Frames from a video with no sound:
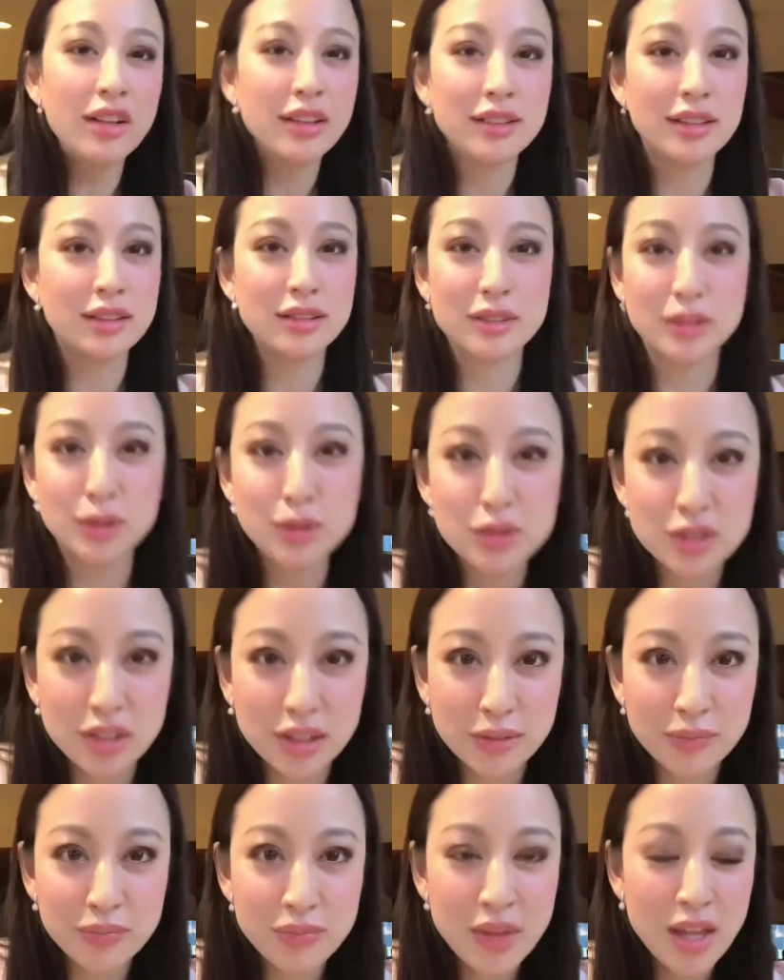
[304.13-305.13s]
an
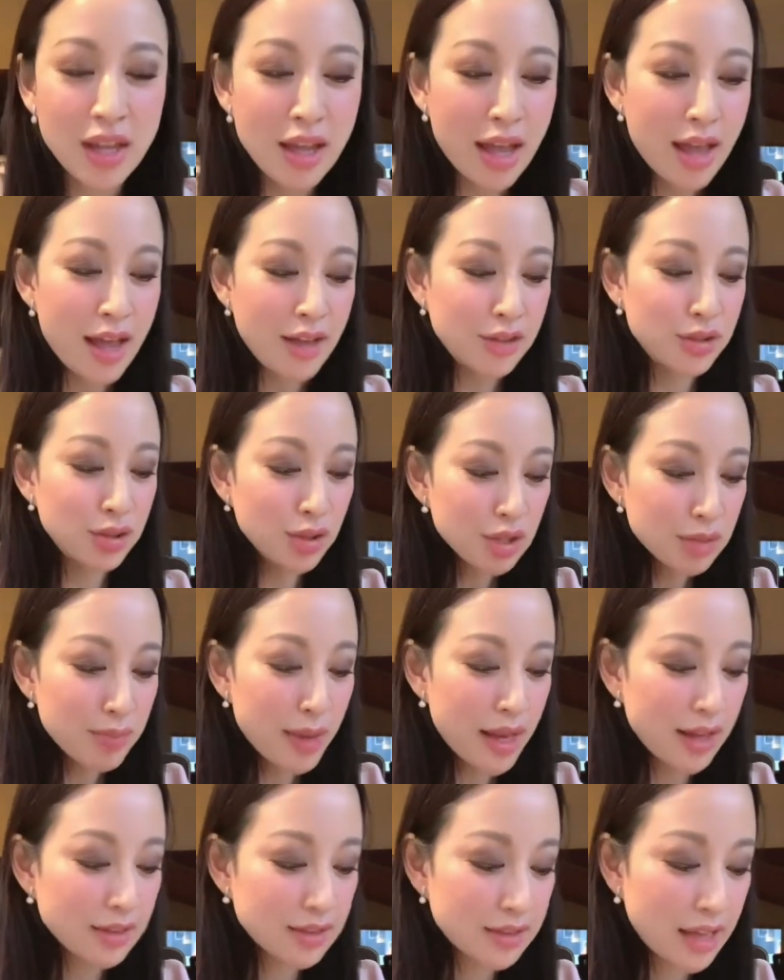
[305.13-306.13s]
illusion.
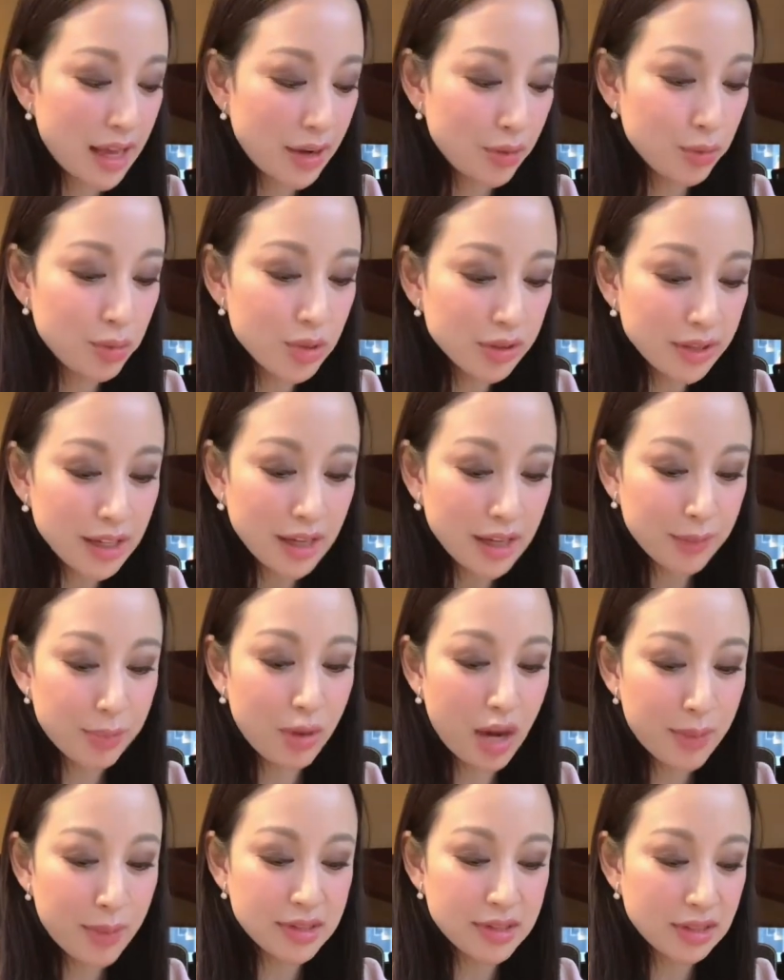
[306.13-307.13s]
Toothpaste that really
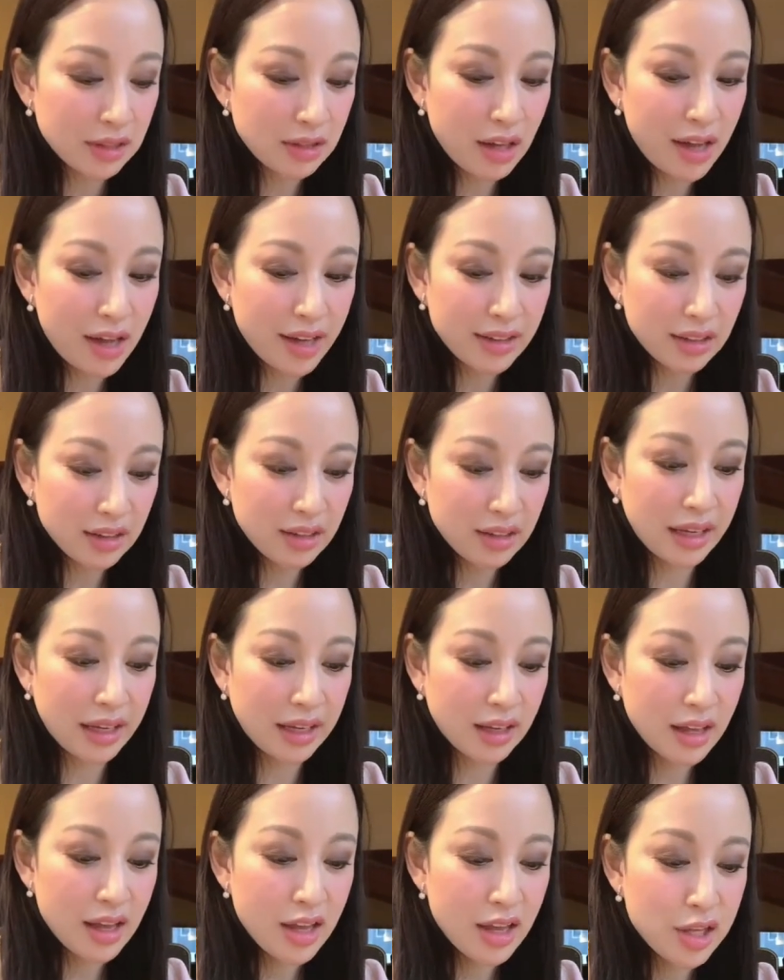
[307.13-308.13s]
promise a lot,
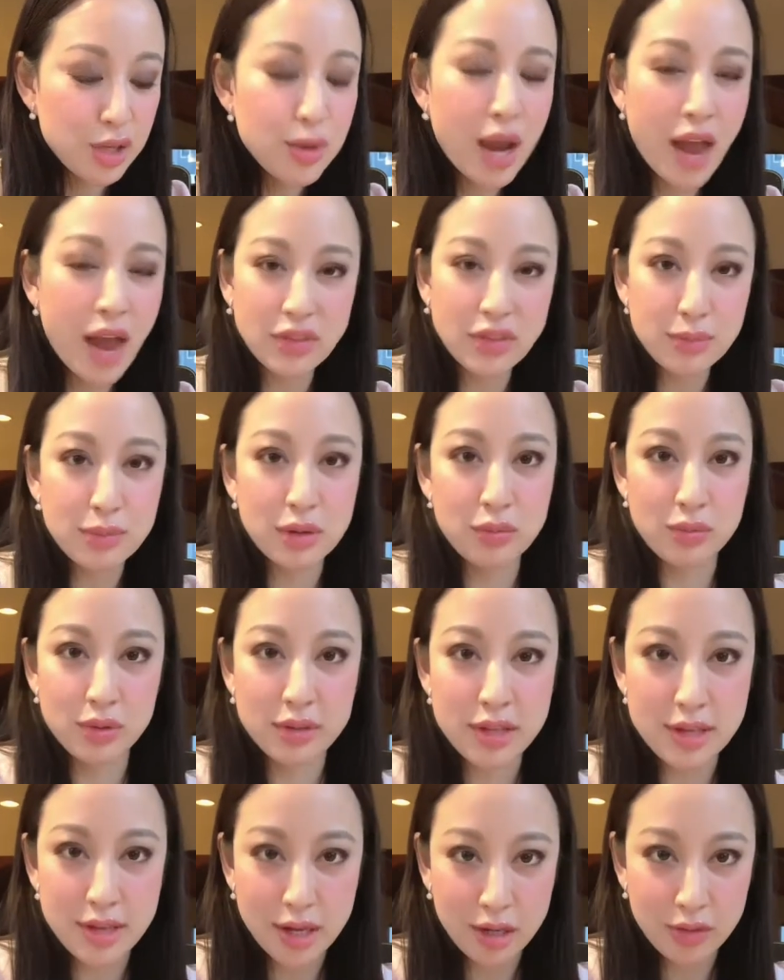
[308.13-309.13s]
like, you have to be
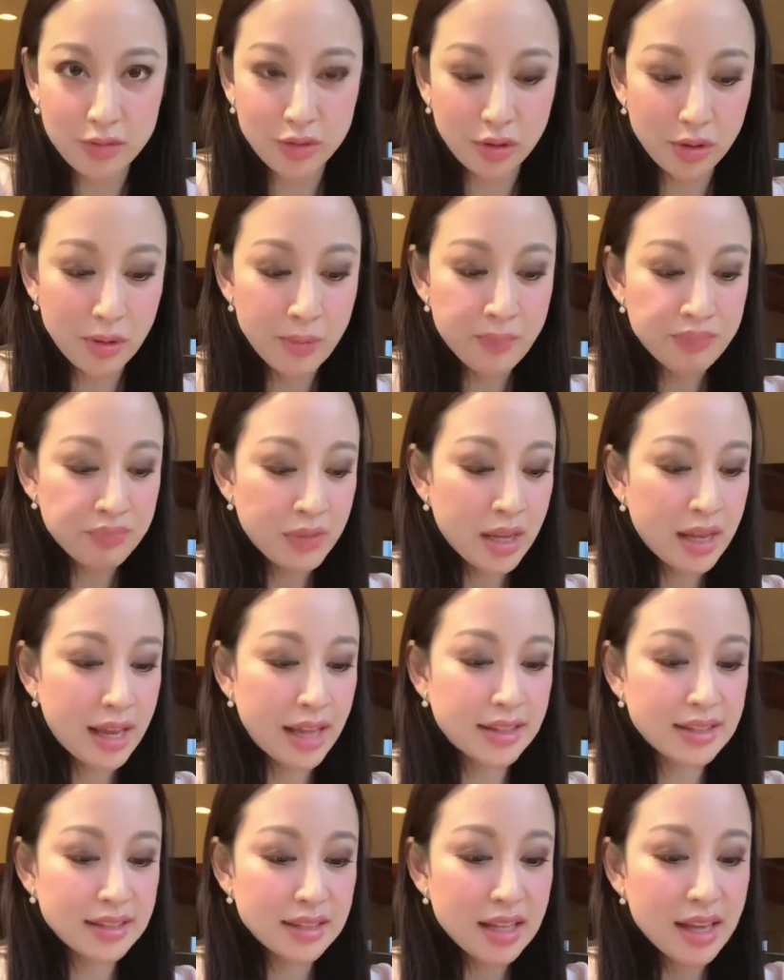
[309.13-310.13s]
really careful.
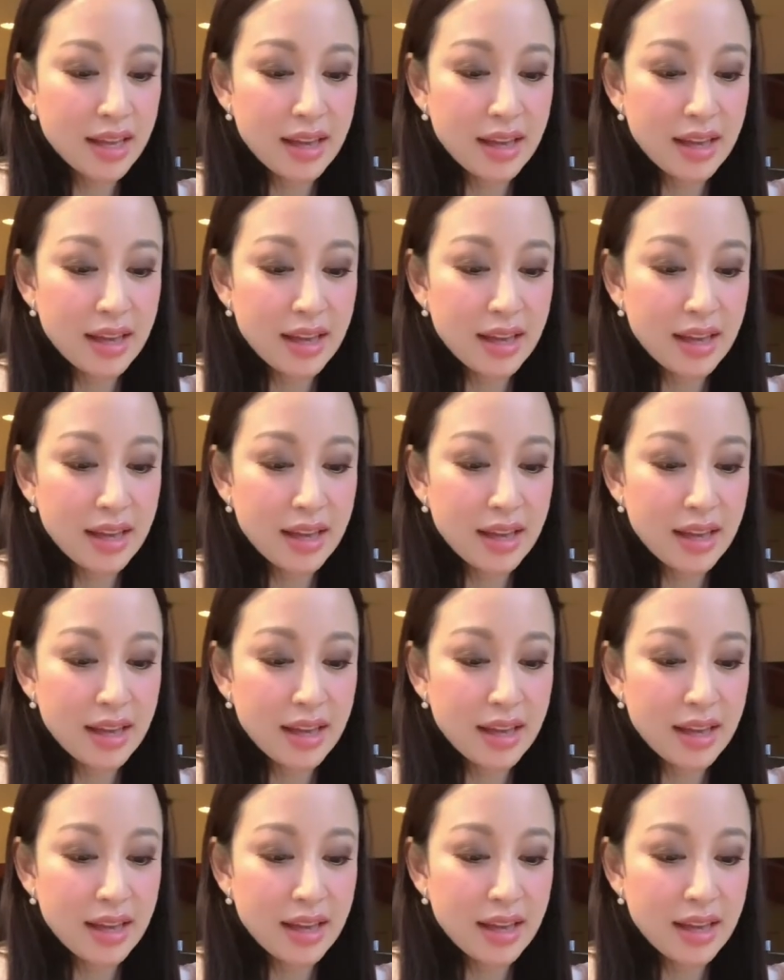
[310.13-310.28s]
It's